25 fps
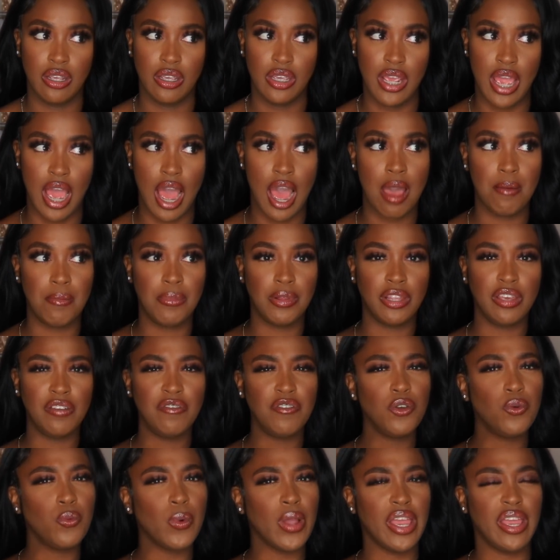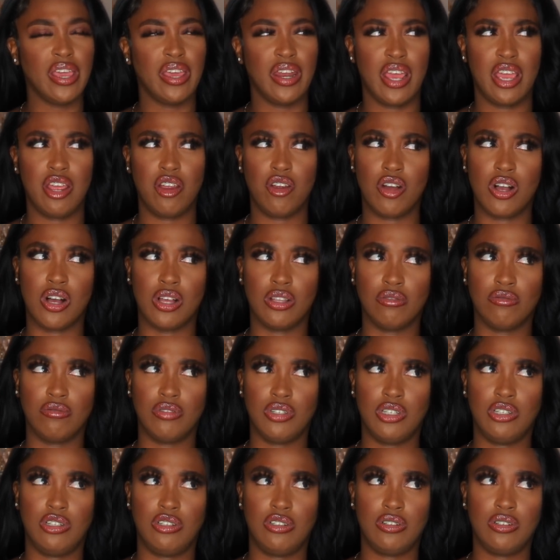Yeah, I believe you weigh in at your
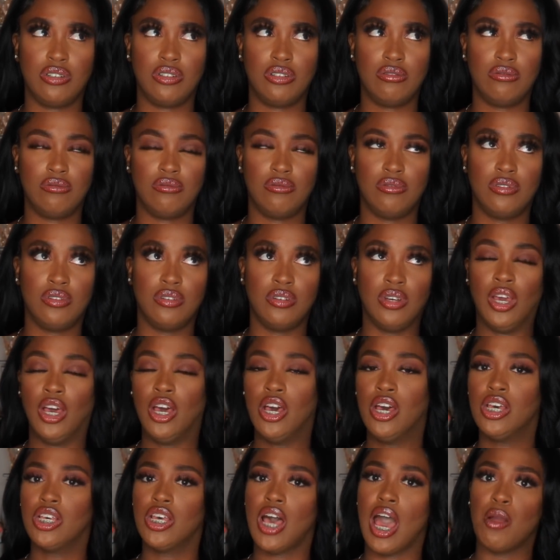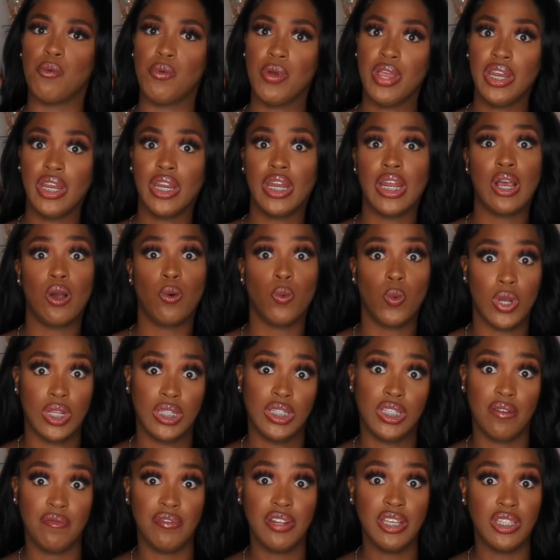consultation. I weighed in at
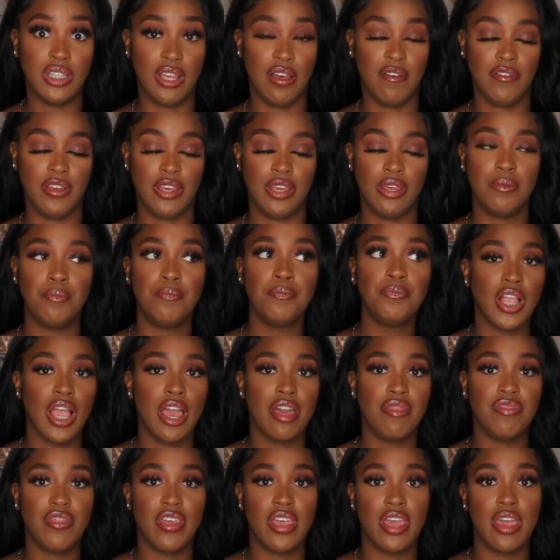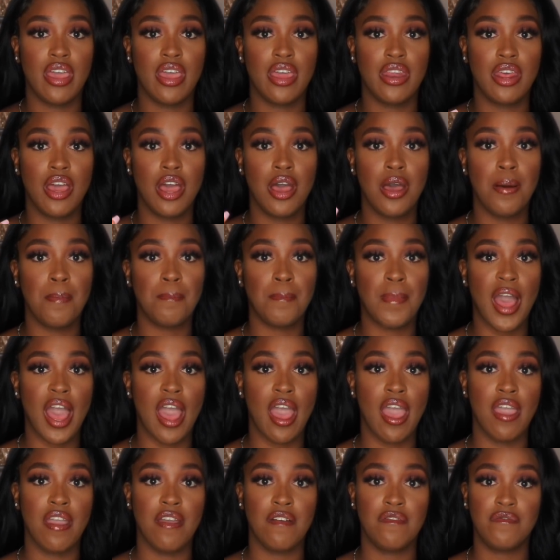177, and then
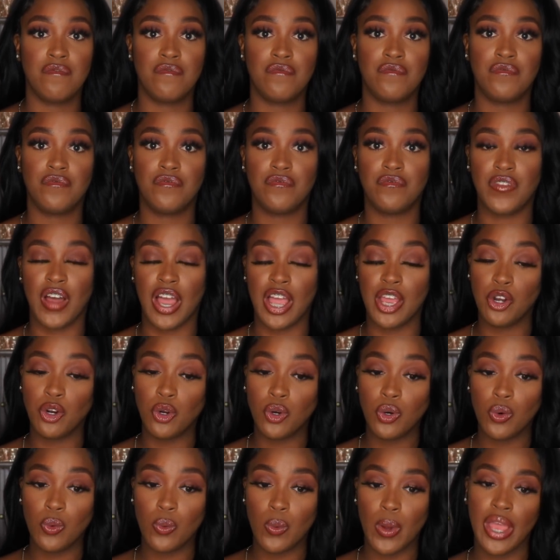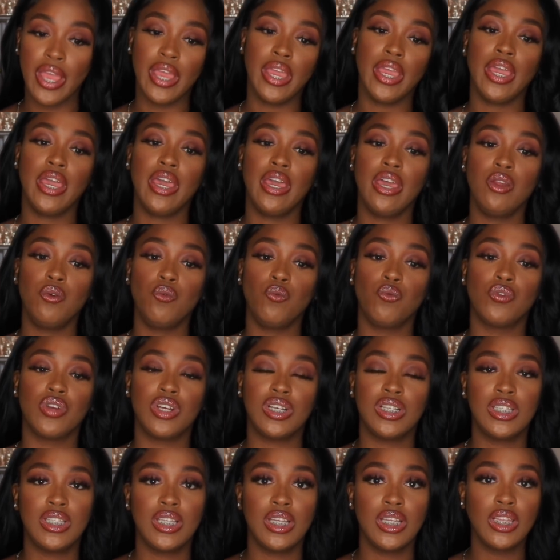my final weigh-in
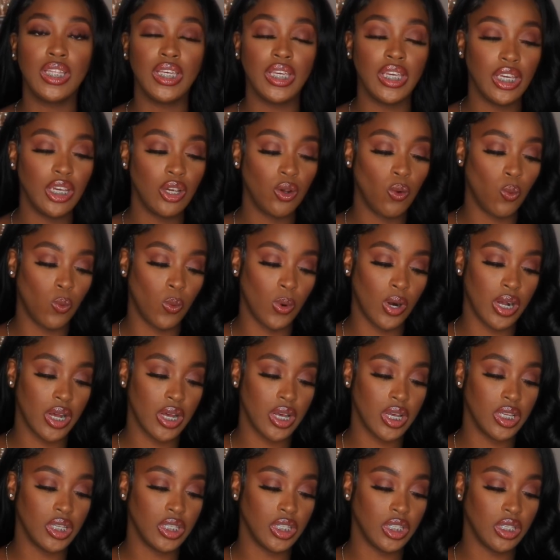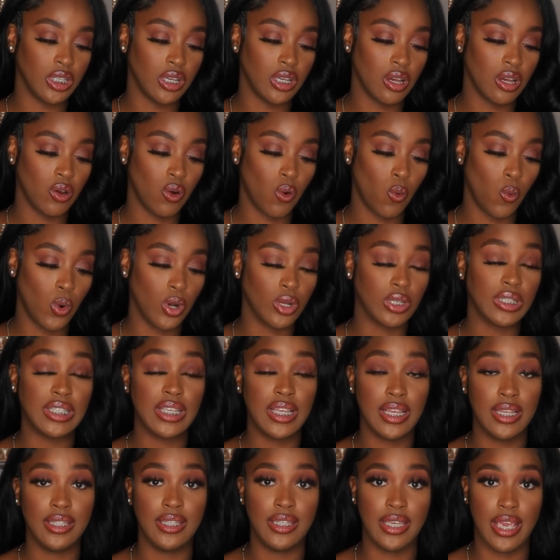recently was, well,
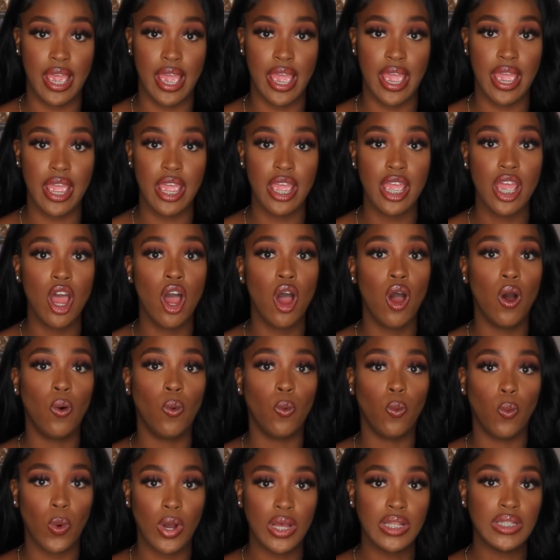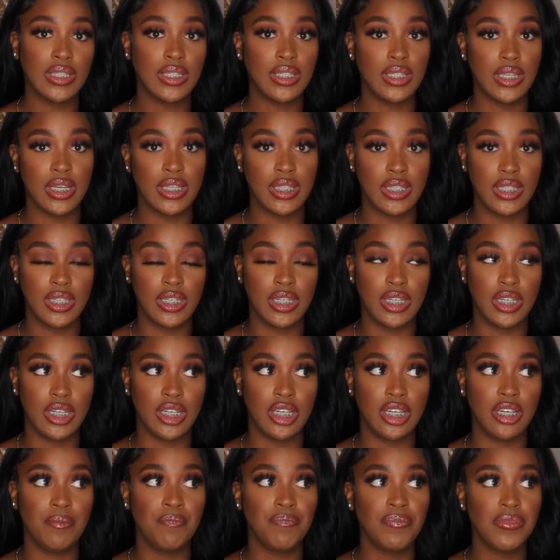today,
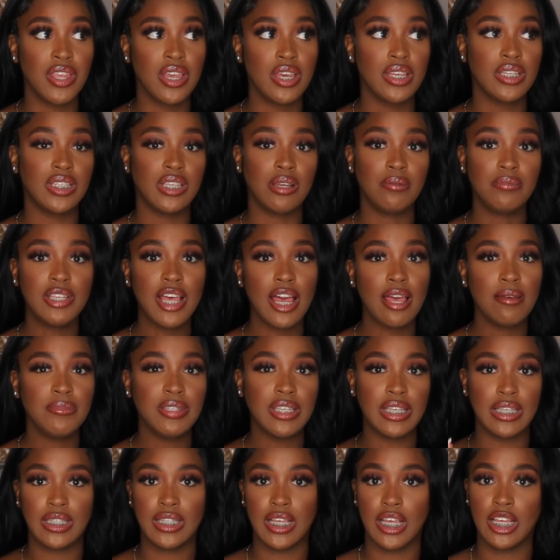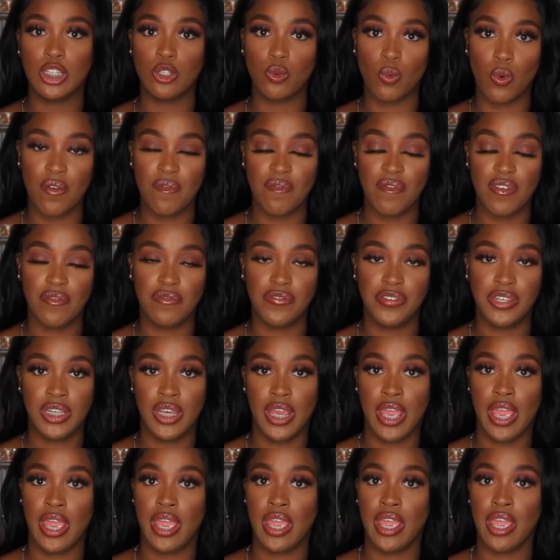160. Sometimes it says
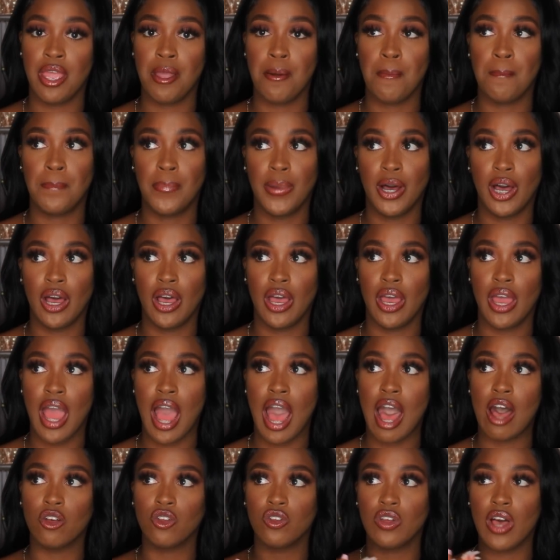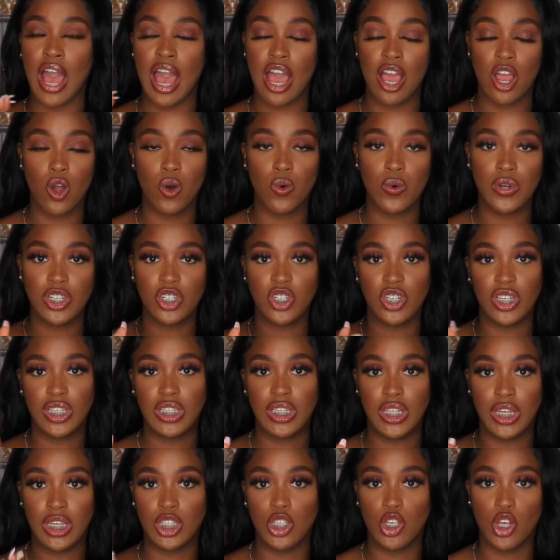158, but I always just
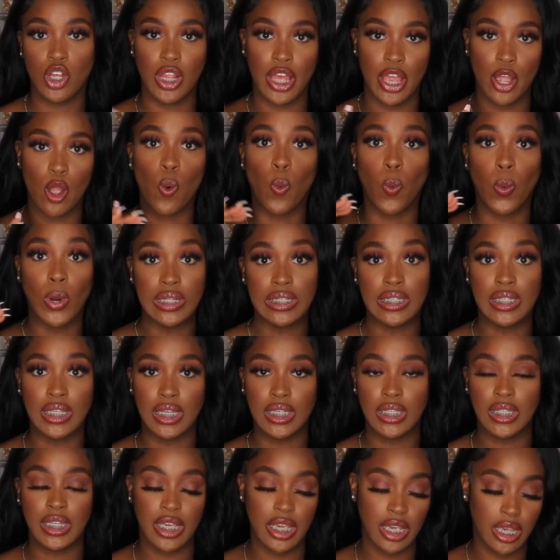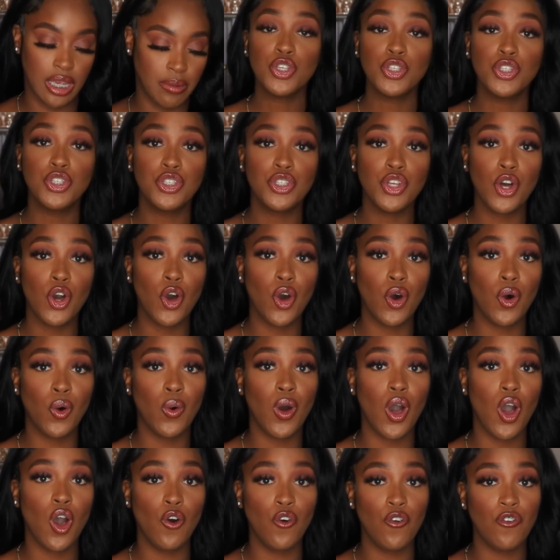stick to like 160.
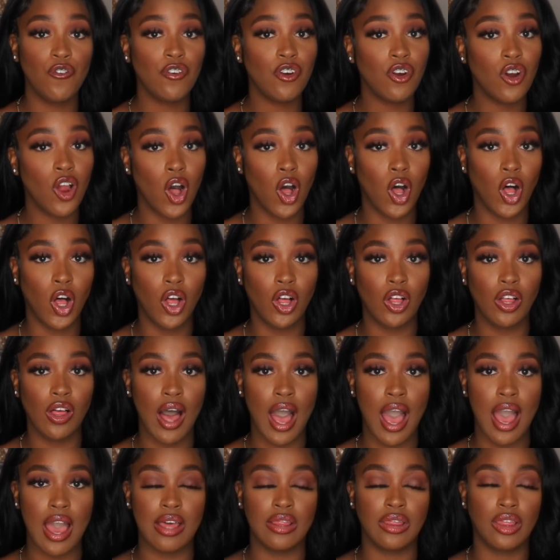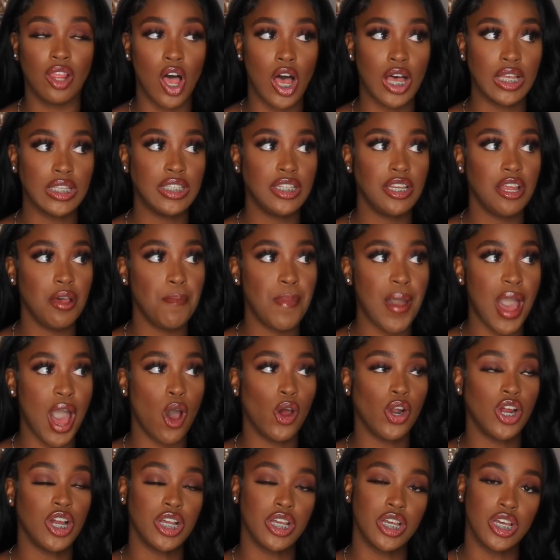So overall, I lost
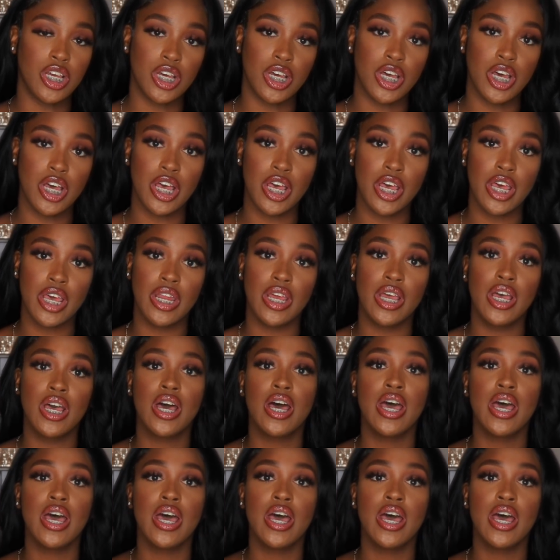about a good